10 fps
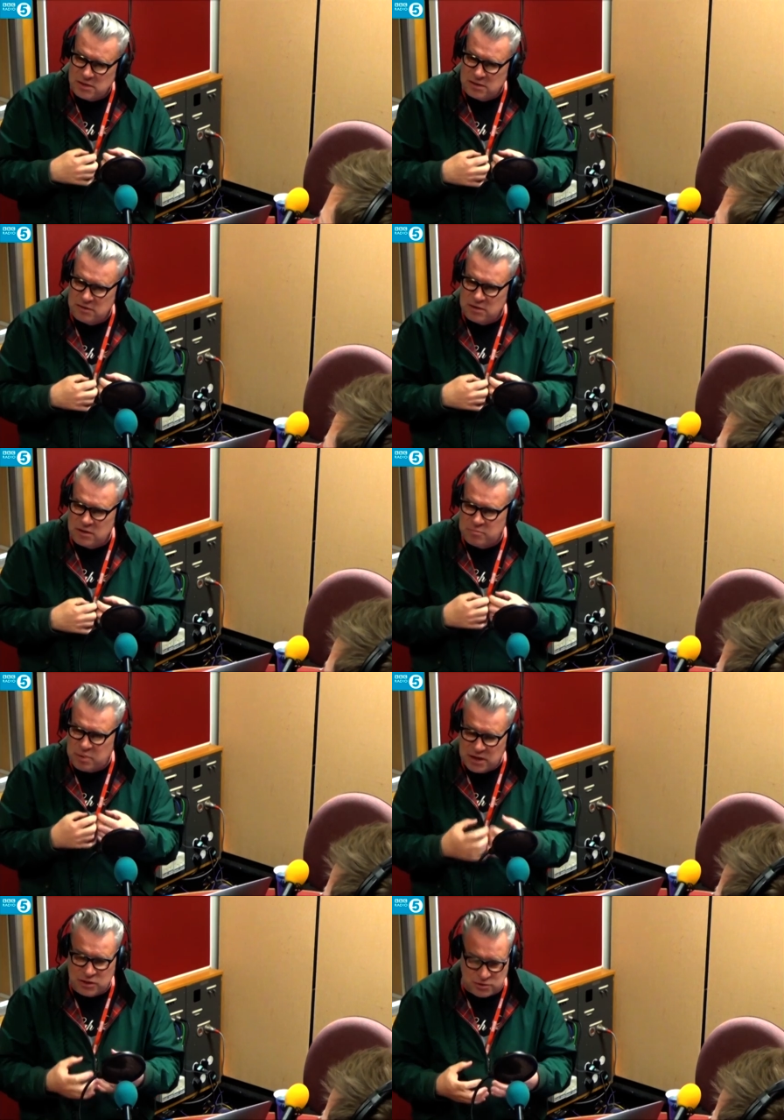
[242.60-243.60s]
a, a, lot of
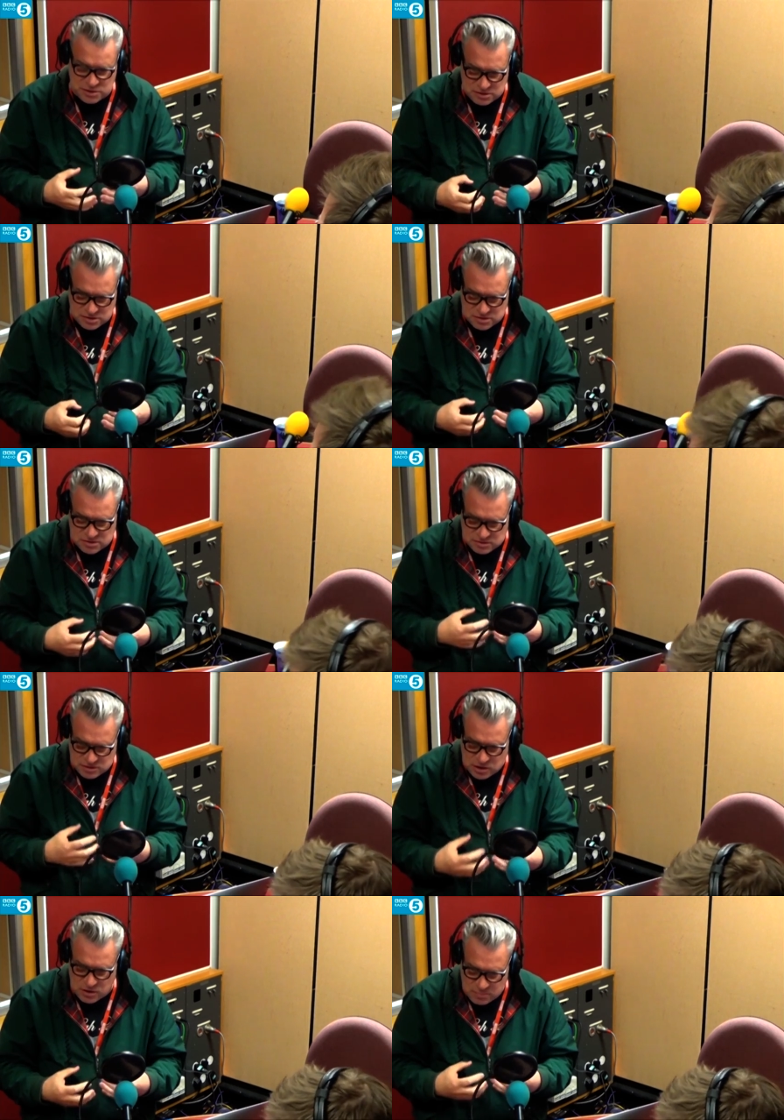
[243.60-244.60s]
pathos. There's a
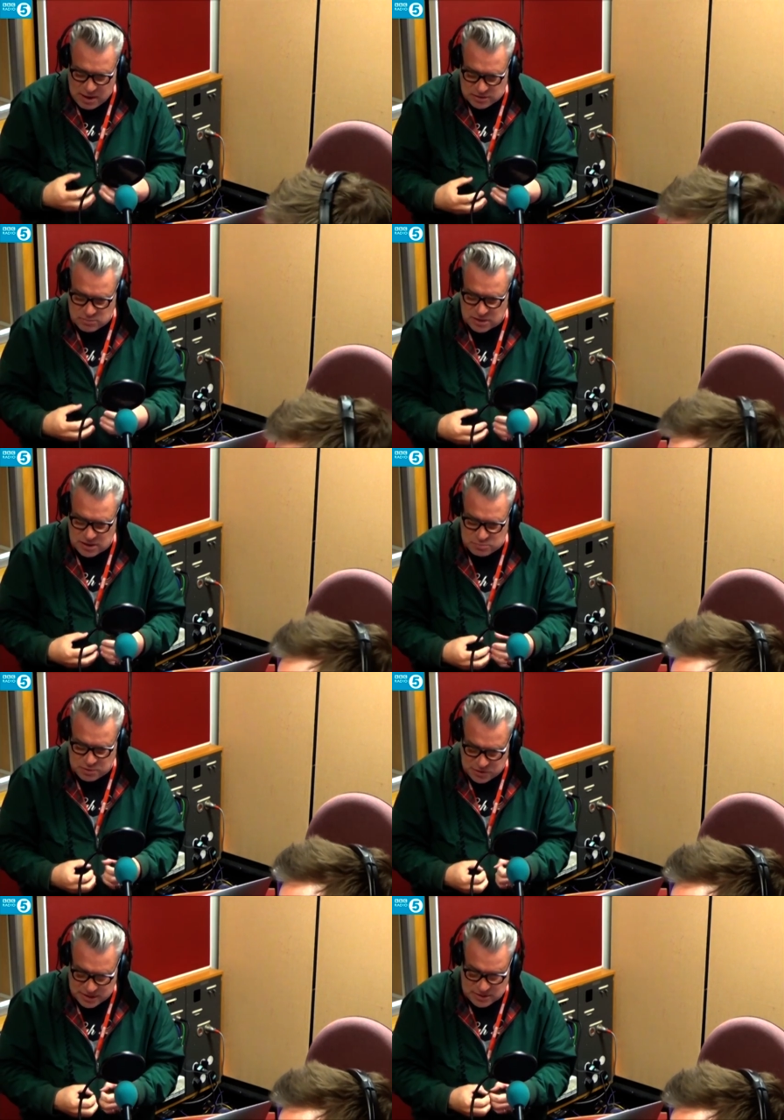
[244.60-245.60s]
lot about him that is
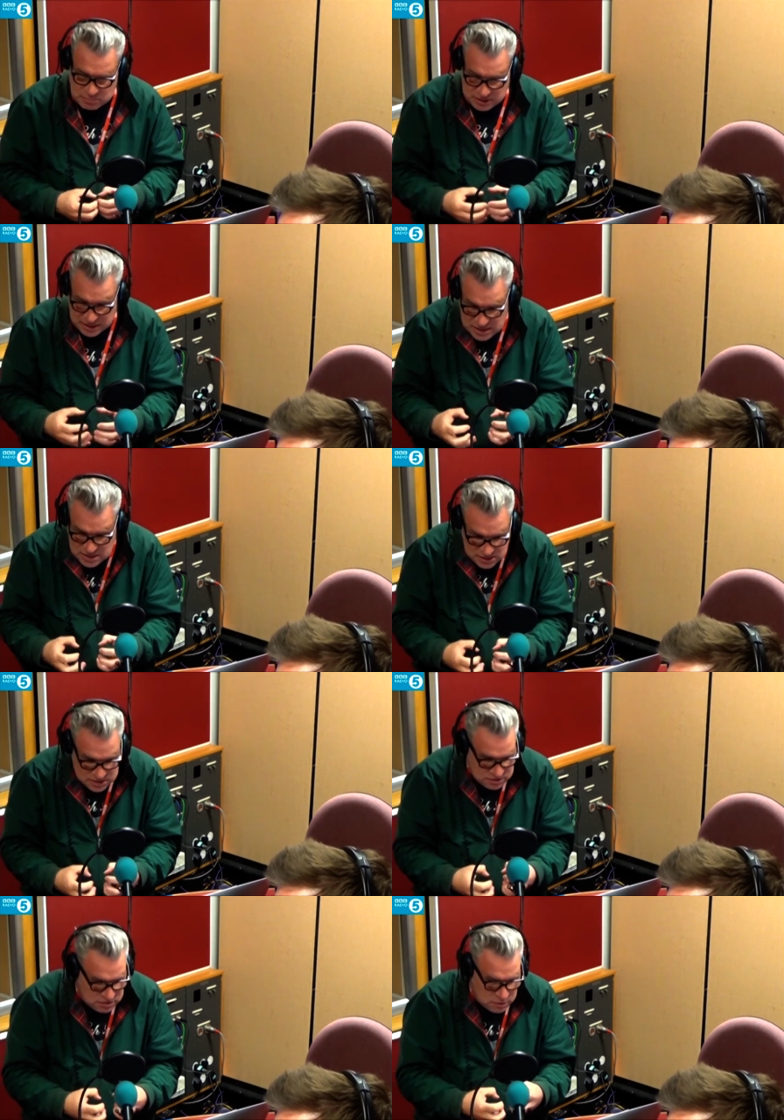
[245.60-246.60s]
pathetic, but he
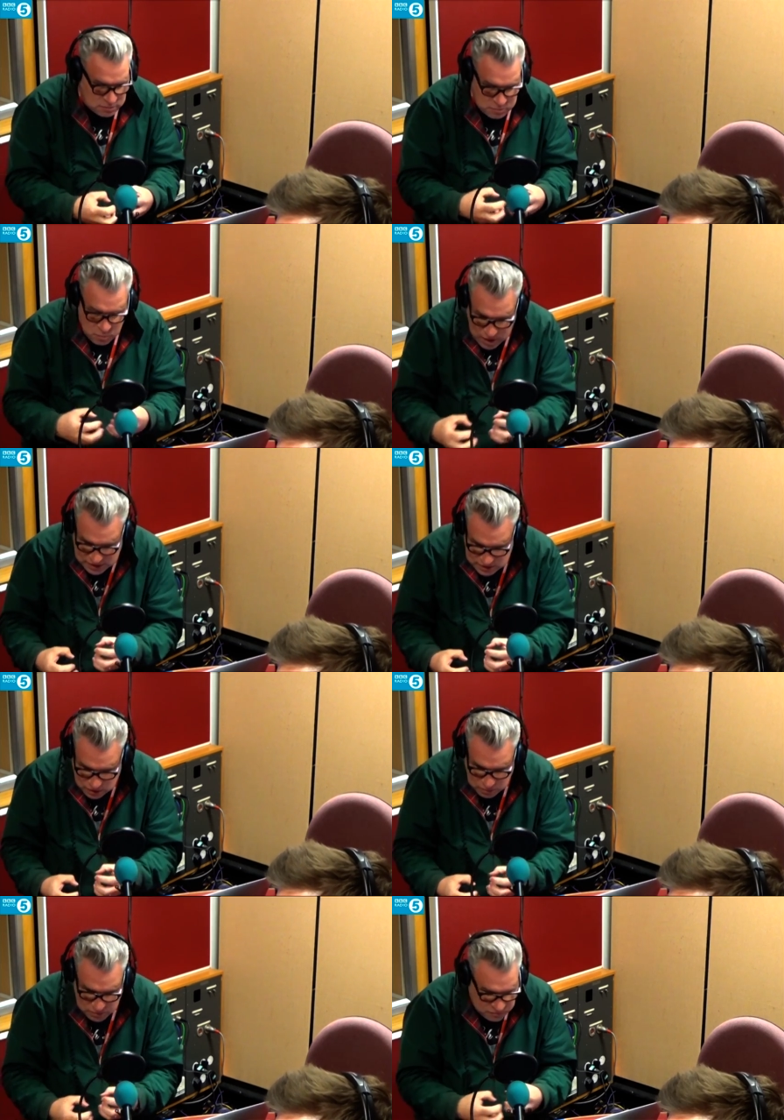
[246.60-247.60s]
is, you know, waiting
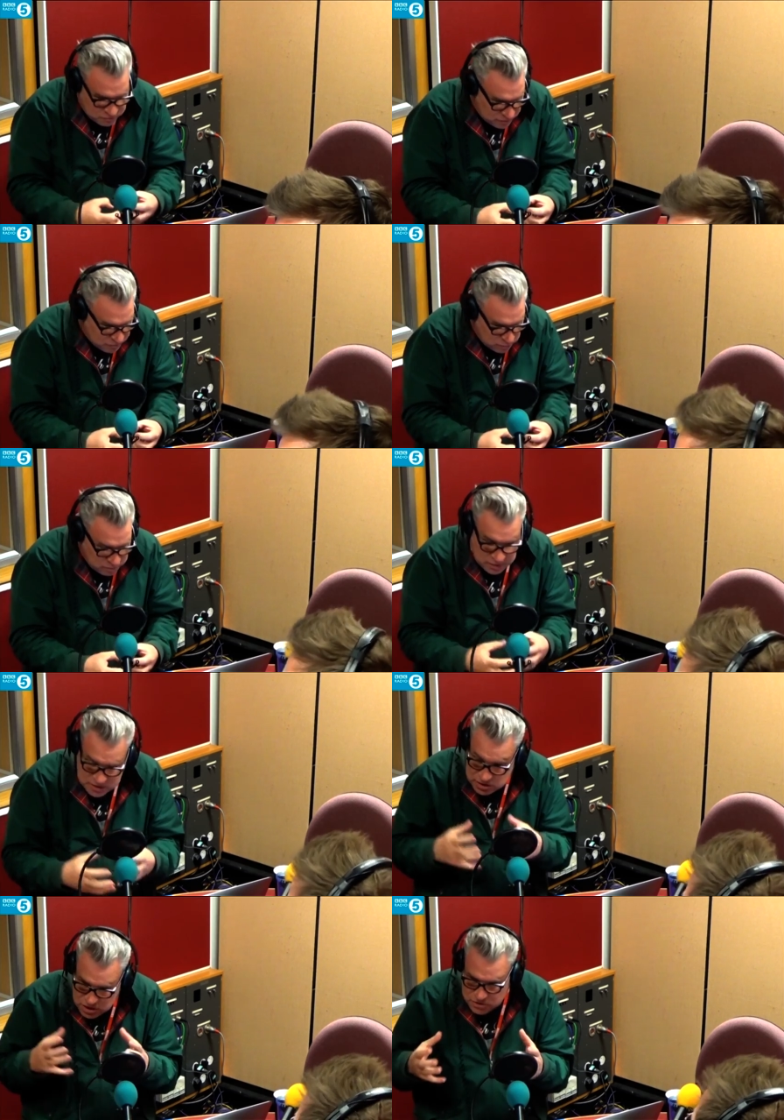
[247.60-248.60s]
on people, following people.
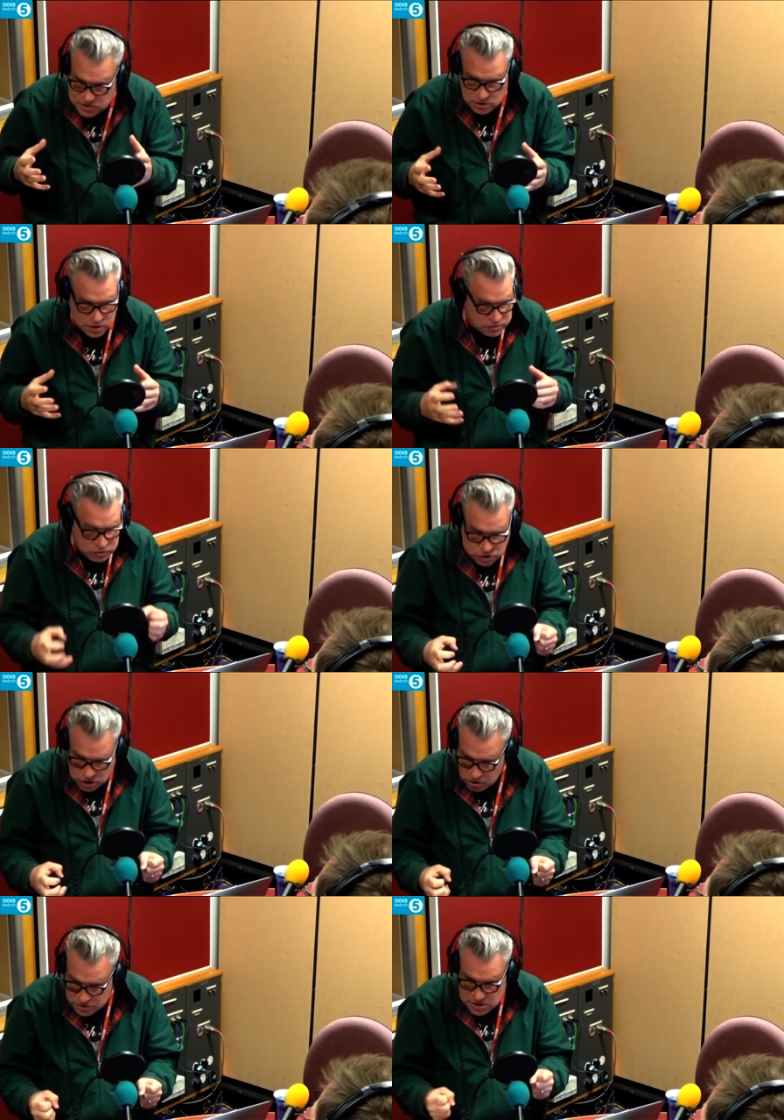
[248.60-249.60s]
There's lots and lots of
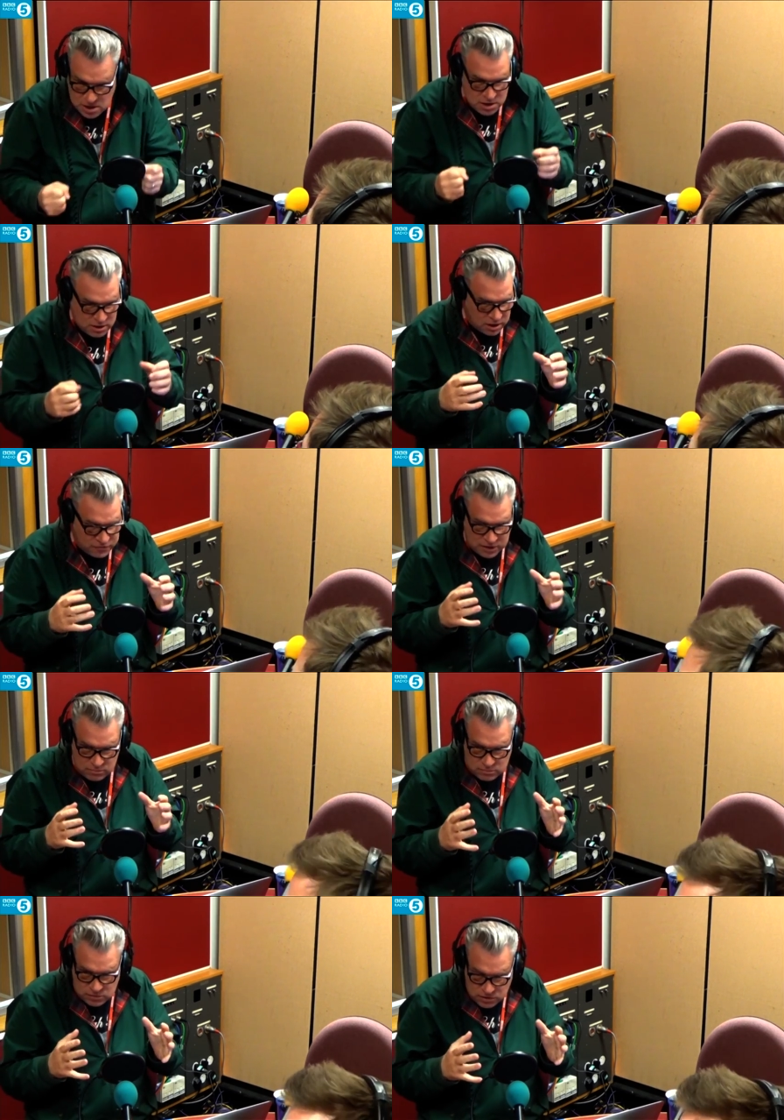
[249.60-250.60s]
shots of
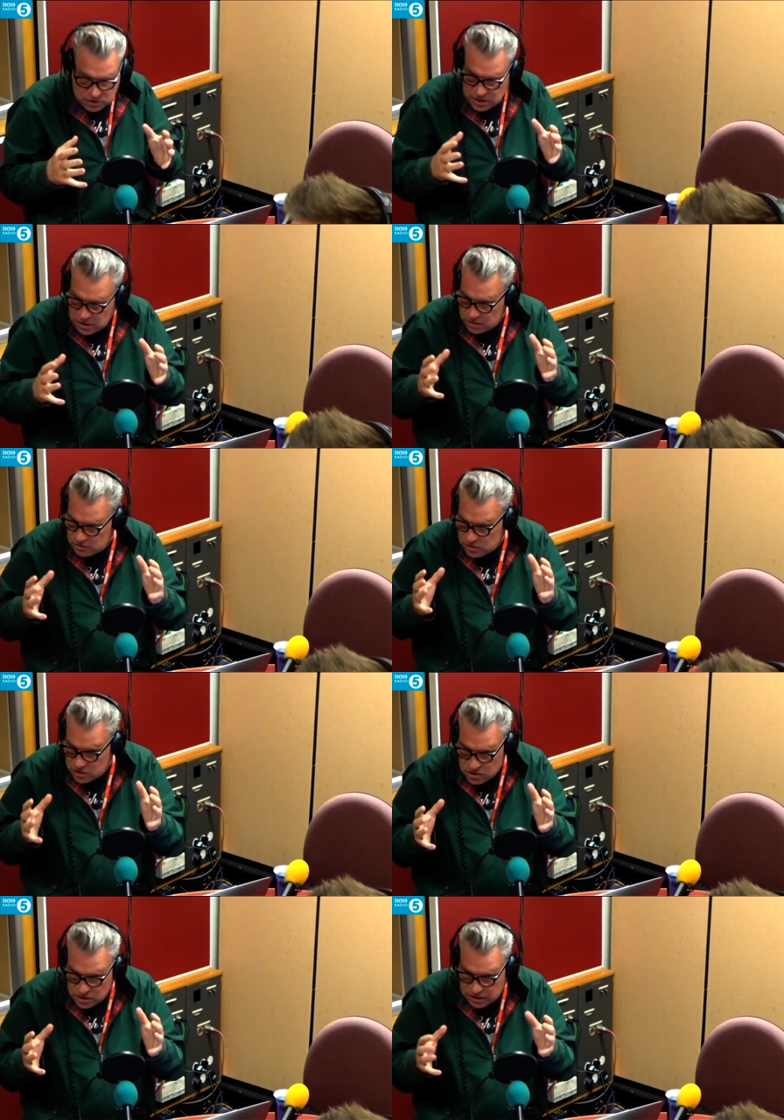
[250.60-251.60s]
him looking,
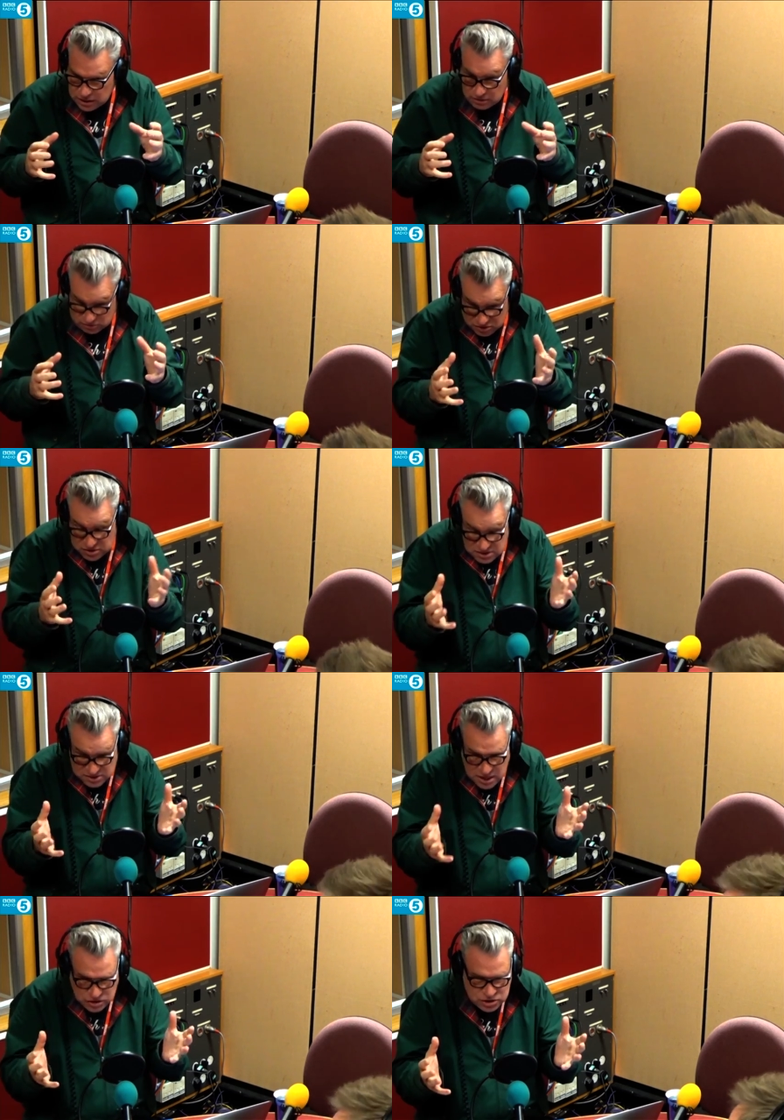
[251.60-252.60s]
lurking,
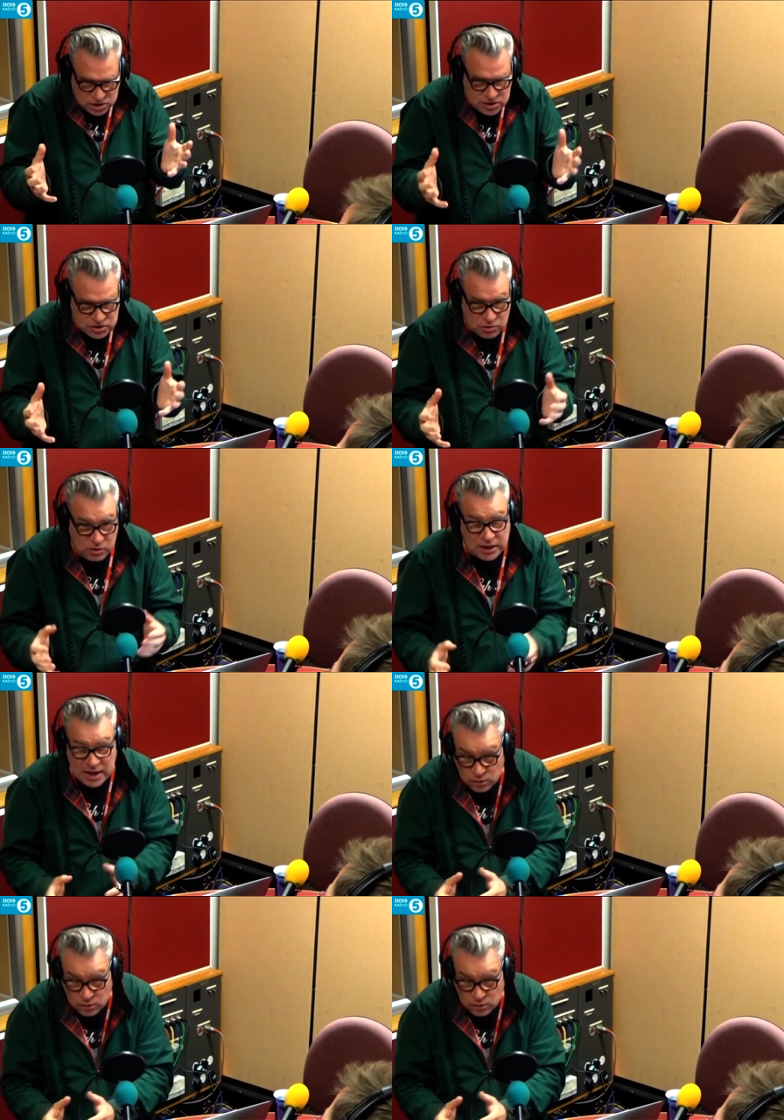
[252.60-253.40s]
essentially stalking.